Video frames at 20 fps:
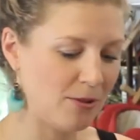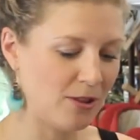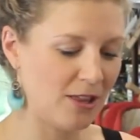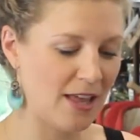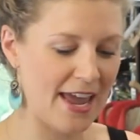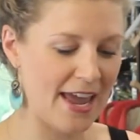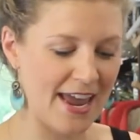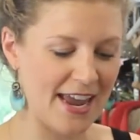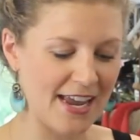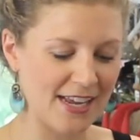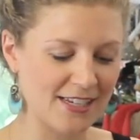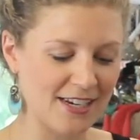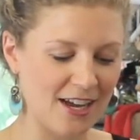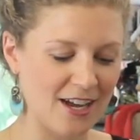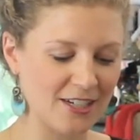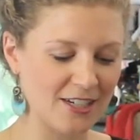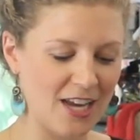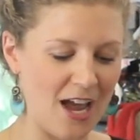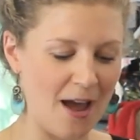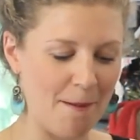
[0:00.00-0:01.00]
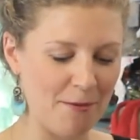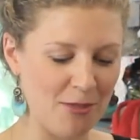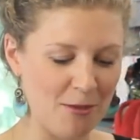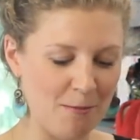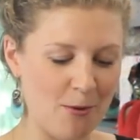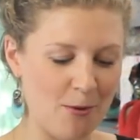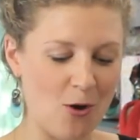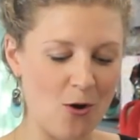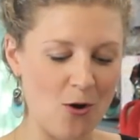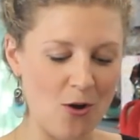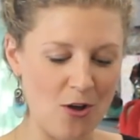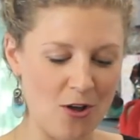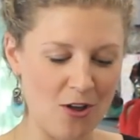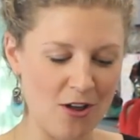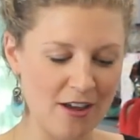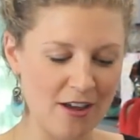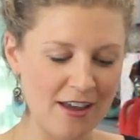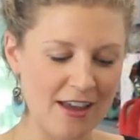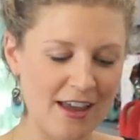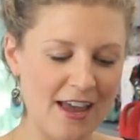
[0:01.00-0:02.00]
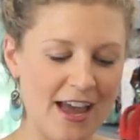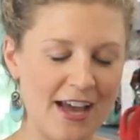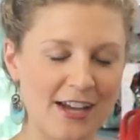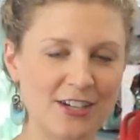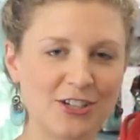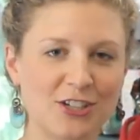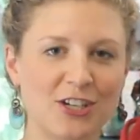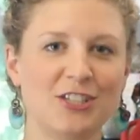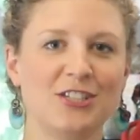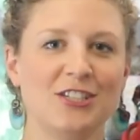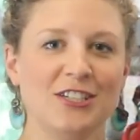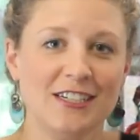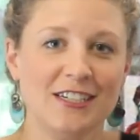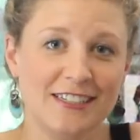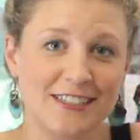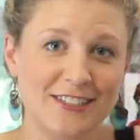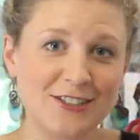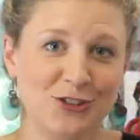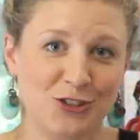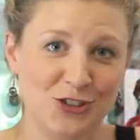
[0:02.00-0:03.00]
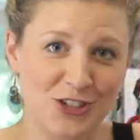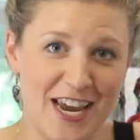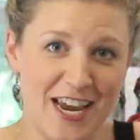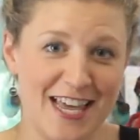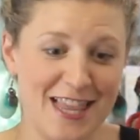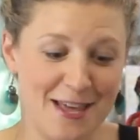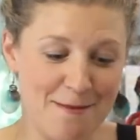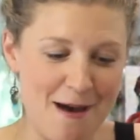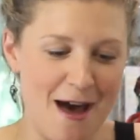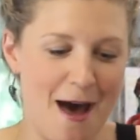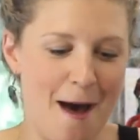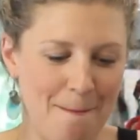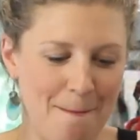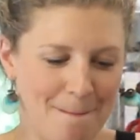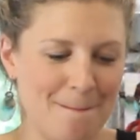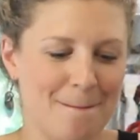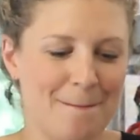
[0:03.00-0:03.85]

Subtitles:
plate on top of the bowl and just shake them up.